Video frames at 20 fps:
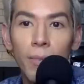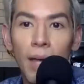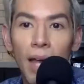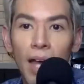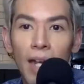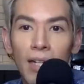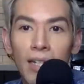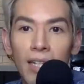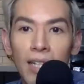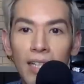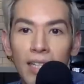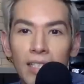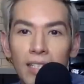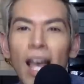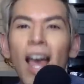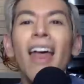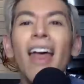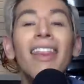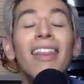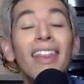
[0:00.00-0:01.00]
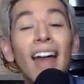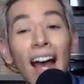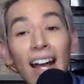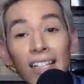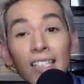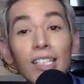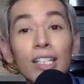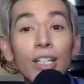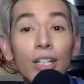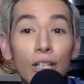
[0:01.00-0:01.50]
had kids.
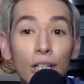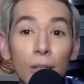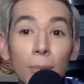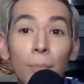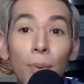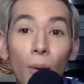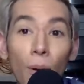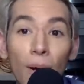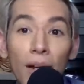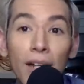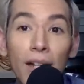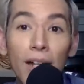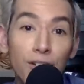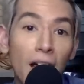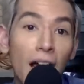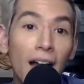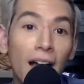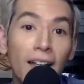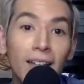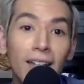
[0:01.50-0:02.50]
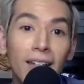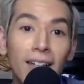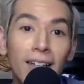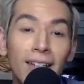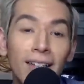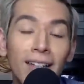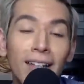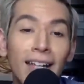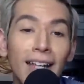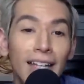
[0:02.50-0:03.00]
That's a good point, Jacqueline.
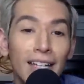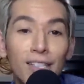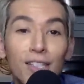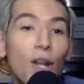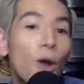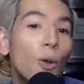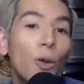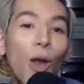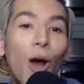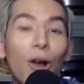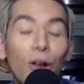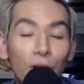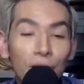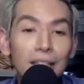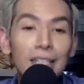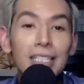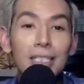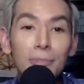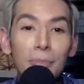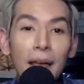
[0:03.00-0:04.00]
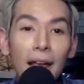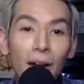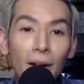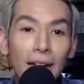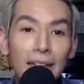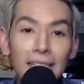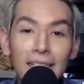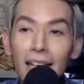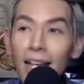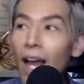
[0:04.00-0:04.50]
He's no longer the spare.
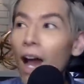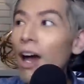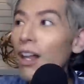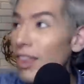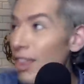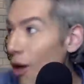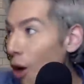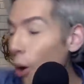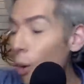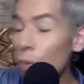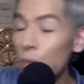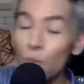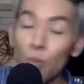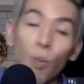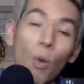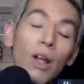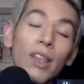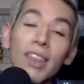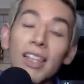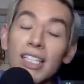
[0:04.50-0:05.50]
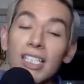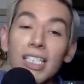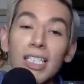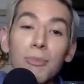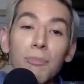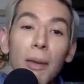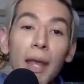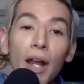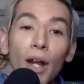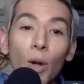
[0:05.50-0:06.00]
He's like the
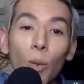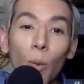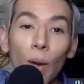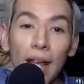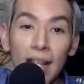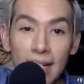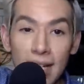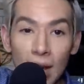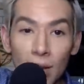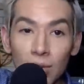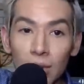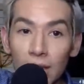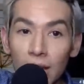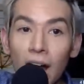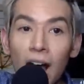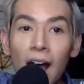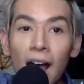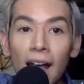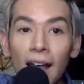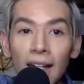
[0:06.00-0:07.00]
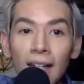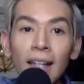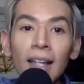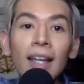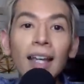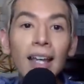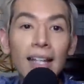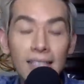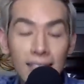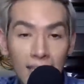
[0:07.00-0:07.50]
spare way down the line.
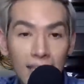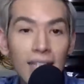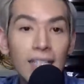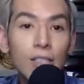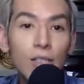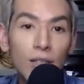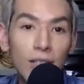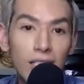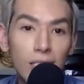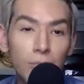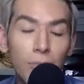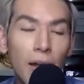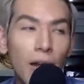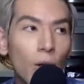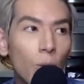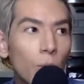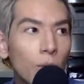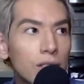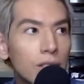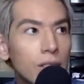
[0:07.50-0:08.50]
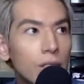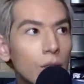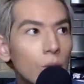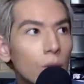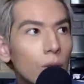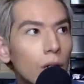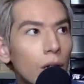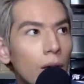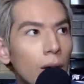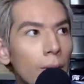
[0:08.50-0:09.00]
His kids are the spare. What's,
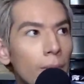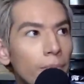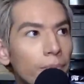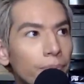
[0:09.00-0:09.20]
oh